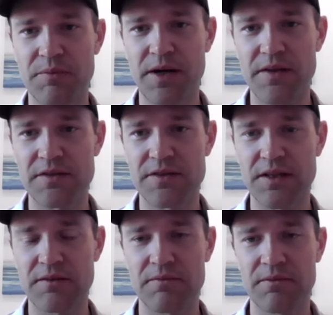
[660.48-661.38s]
know, buy this
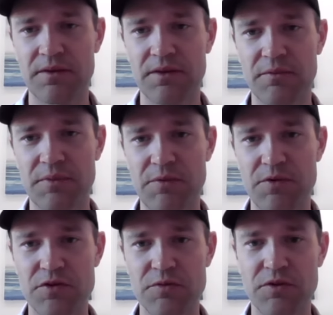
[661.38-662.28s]
thing and, you know, maybe
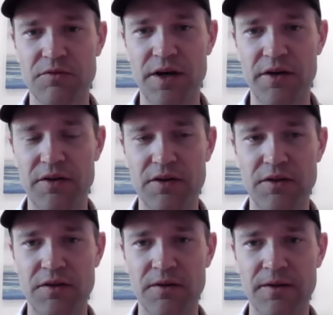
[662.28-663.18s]
there's some good value
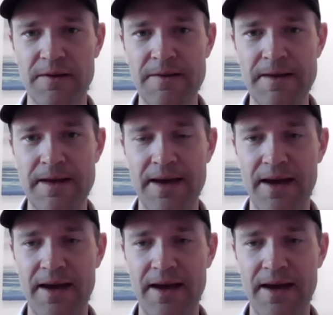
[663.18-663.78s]
here. Is that um,